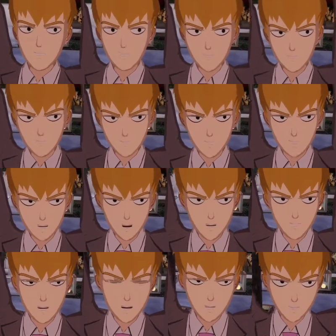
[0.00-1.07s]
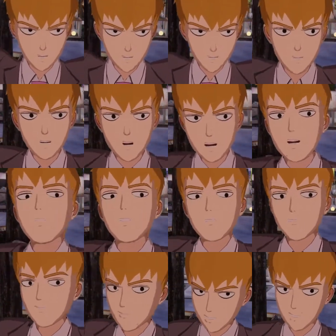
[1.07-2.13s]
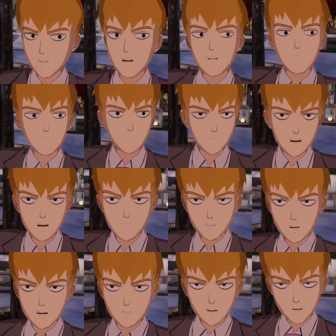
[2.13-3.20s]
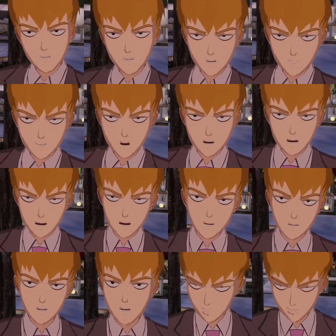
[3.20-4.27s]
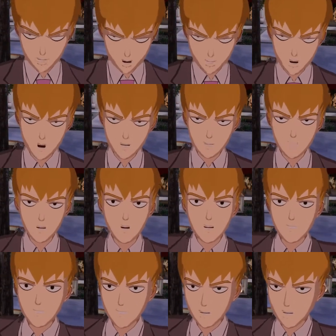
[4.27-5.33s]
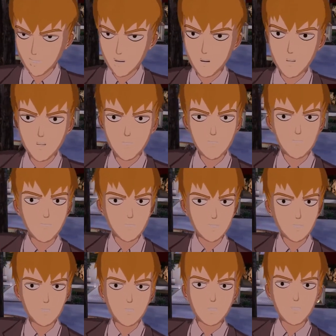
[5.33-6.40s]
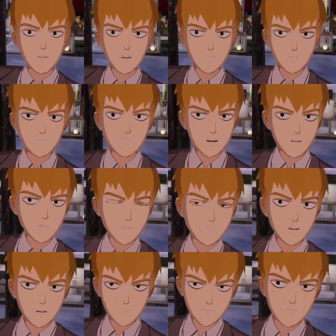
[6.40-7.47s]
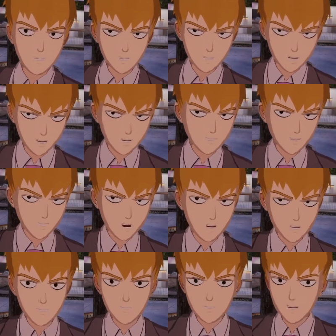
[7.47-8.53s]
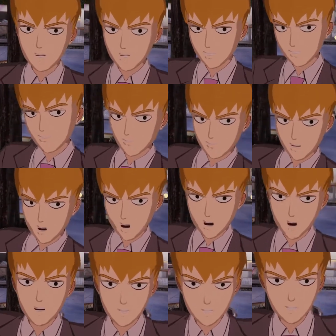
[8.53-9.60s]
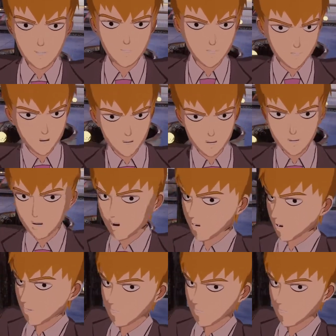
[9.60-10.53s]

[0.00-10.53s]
the stock price is going to shoot up. That is a general idea of what they're doing. Again, this is being spun in a completely different way in the media. Oh, these Redditors,